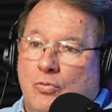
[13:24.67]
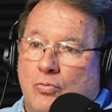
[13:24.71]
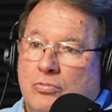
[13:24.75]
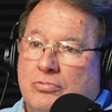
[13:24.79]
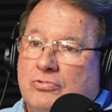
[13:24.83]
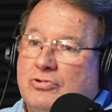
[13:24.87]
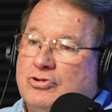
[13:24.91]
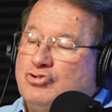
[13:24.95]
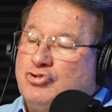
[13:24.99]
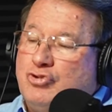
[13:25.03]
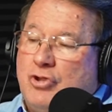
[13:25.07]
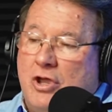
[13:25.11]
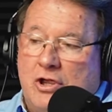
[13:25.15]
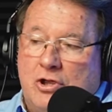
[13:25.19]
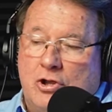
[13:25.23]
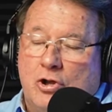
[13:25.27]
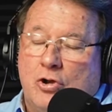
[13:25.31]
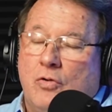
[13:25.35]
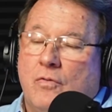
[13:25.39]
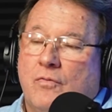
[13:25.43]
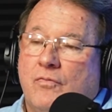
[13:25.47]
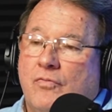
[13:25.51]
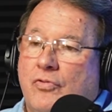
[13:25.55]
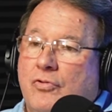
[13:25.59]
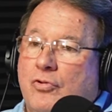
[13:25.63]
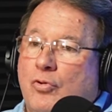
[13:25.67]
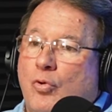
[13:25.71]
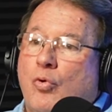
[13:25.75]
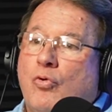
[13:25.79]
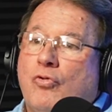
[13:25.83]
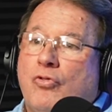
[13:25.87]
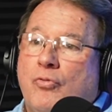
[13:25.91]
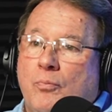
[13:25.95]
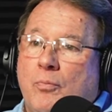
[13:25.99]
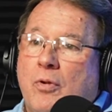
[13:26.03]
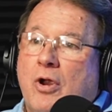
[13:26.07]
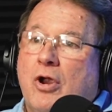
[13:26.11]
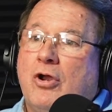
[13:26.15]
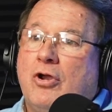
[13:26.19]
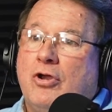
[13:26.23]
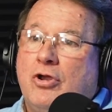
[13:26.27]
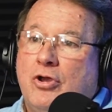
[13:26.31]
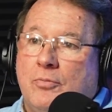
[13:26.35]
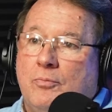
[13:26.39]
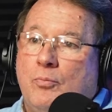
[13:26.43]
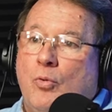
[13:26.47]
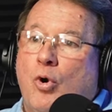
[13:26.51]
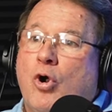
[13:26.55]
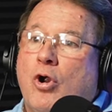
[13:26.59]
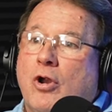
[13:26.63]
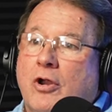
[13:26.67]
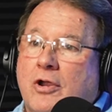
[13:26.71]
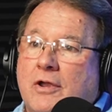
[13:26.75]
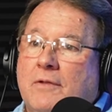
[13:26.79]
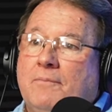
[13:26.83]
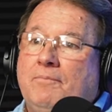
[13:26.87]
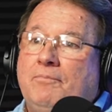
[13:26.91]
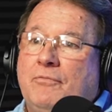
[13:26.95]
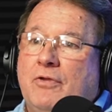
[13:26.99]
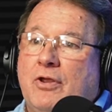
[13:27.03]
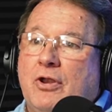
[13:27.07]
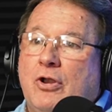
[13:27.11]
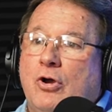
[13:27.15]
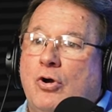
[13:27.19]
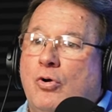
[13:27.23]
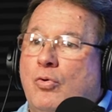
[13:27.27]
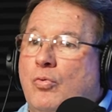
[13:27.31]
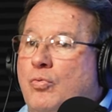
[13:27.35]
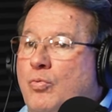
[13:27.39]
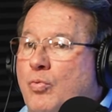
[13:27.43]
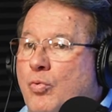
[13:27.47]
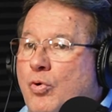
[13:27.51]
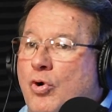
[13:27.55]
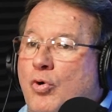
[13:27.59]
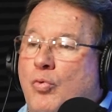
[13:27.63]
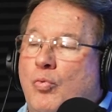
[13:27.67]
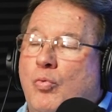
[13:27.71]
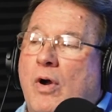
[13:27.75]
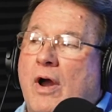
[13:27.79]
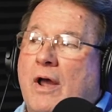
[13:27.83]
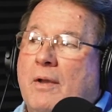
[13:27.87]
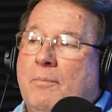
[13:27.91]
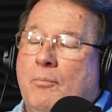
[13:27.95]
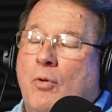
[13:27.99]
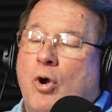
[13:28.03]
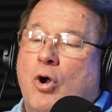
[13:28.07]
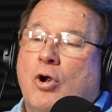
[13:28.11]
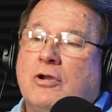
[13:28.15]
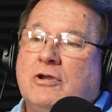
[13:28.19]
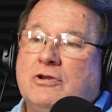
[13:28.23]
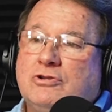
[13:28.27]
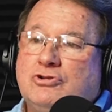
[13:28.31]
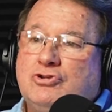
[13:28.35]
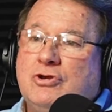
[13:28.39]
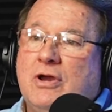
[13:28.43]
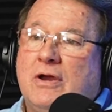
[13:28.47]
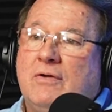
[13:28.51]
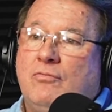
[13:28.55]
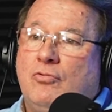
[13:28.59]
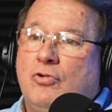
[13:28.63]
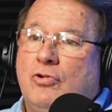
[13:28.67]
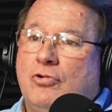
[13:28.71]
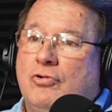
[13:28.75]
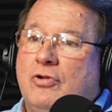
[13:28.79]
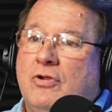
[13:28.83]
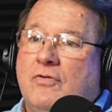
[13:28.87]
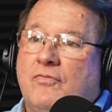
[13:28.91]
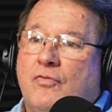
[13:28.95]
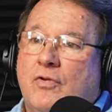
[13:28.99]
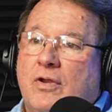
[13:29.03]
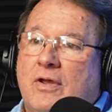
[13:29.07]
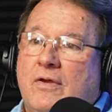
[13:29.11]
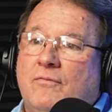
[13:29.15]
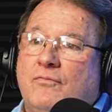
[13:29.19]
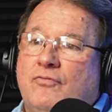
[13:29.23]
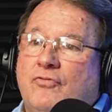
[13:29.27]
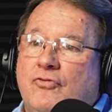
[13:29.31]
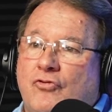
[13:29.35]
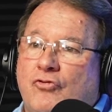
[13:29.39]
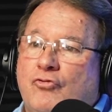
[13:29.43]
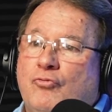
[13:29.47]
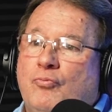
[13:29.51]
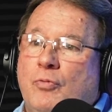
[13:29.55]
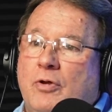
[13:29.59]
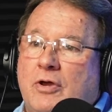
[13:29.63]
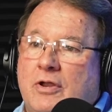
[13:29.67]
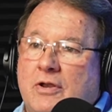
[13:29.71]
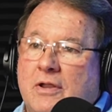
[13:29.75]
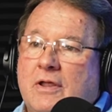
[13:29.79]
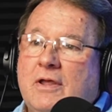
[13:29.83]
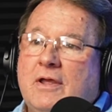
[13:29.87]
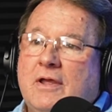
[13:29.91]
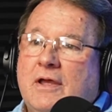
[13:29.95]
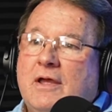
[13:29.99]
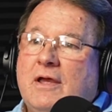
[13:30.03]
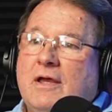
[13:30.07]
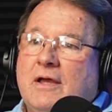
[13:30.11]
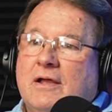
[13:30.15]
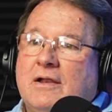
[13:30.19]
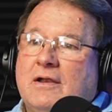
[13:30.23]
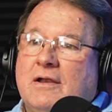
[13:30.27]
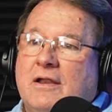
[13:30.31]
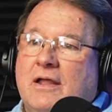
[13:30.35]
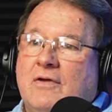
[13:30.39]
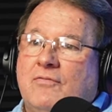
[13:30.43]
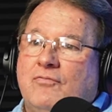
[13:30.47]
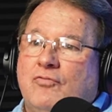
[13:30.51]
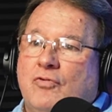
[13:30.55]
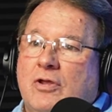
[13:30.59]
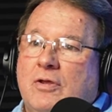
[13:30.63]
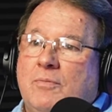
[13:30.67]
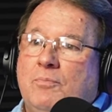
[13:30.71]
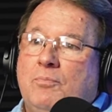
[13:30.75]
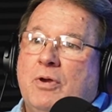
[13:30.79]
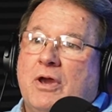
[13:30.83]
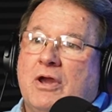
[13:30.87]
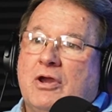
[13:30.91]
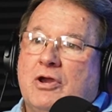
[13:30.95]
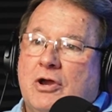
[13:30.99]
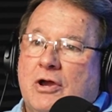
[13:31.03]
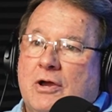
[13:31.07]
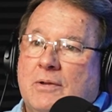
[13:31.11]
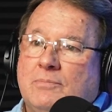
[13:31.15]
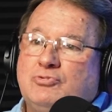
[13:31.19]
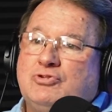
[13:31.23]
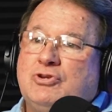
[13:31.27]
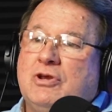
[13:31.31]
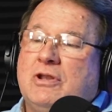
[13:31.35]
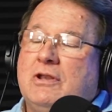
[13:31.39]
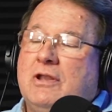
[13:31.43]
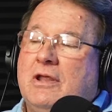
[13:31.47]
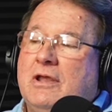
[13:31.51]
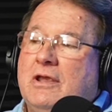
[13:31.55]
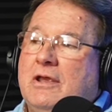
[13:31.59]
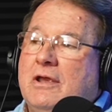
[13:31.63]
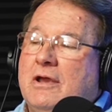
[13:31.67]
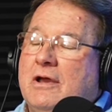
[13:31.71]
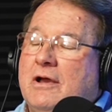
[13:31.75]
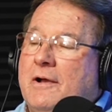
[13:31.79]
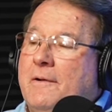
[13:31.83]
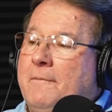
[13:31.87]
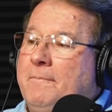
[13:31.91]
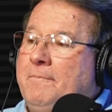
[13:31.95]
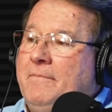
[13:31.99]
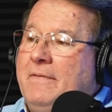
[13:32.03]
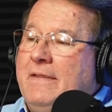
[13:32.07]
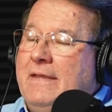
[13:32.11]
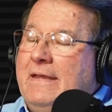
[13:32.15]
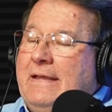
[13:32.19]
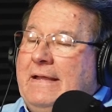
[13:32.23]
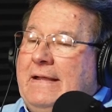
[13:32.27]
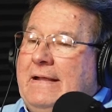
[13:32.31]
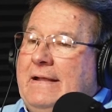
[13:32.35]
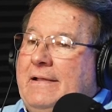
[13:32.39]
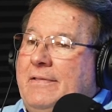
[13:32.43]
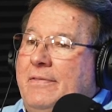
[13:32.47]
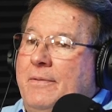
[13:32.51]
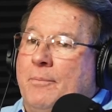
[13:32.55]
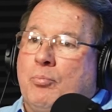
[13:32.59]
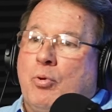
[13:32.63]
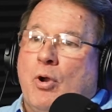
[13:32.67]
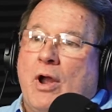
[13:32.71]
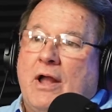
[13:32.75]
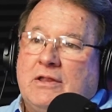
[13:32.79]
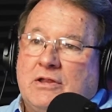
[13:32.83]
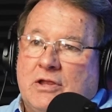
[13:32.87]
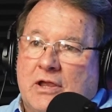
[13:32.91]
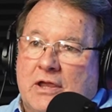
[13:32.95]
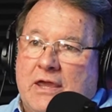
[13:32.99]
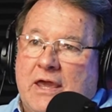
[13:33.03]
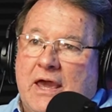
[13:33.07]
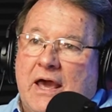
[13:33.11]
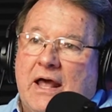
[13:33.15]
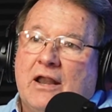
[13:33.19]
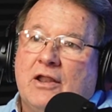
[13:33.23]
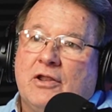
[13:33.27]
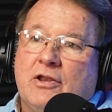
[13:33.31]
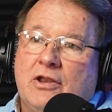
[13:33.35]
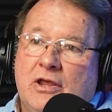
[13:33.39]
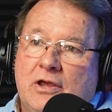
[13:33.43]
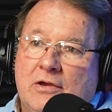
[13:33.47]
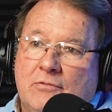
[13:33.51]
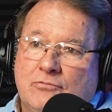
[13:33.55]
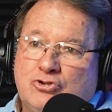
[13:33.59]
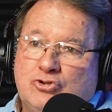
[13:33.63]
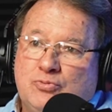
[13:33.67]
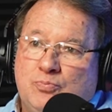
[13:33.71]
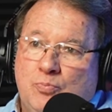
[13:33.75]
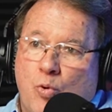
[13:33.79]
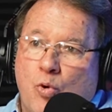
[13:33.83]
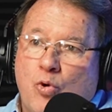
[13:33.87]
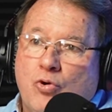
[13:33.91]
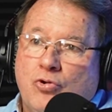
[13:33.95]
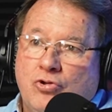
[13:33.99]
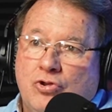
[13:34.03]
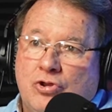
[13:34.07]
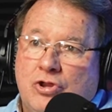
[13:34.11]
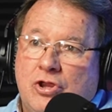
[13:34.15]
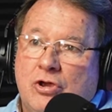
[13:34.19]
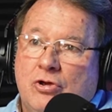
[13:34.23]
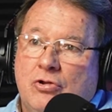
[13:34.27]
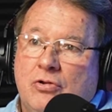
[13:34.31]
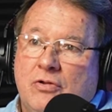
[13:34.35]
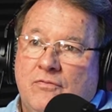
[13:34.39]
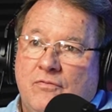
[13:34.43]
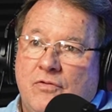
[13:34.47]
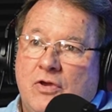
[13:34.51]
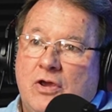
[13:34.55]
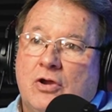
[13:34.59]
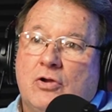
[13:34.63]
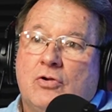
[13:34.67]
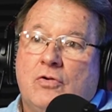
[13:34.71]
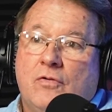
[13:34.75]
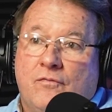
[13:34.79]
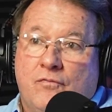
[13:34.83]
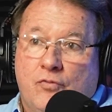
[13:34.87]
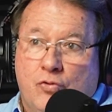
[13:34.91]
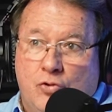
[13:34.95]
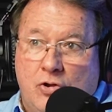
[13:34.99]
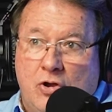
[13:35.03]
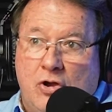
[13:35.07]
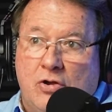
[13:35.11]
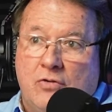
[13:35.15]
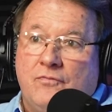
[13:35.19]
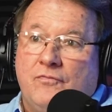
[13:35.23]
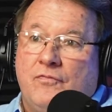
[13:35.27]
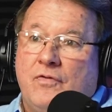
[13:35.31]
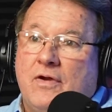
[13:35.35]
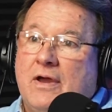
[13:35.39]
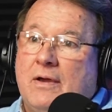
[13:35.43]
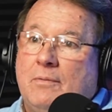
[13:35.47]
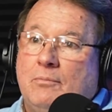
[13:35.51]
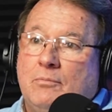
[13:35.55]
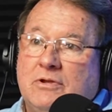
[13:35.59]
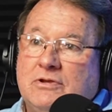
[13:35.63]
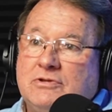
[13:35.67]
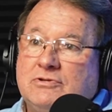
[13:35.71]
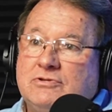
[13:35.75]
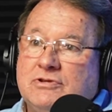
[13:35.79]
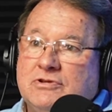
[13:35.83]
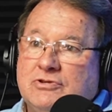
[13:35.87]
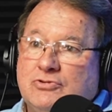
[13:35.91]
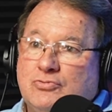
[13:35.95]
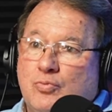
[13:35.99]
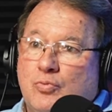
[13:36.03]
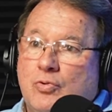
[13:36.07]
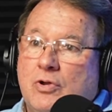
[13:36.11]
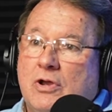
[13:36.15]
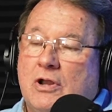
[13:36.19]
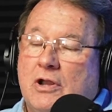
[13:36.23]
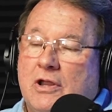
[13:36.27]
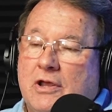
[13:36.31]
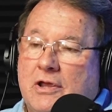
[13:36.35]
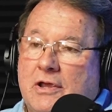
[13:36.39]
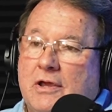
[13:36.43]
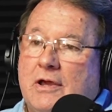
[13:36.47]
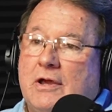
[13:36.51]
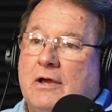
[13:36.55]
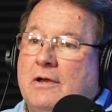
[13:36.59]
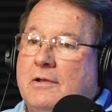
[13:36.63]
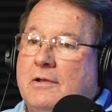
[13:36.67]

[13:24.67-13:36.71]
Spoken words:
just taken over the North American market. Worldwide markets, you have a little different emphasis, but definitely pickups and the practicality of a sport utility vehicle for young families is really,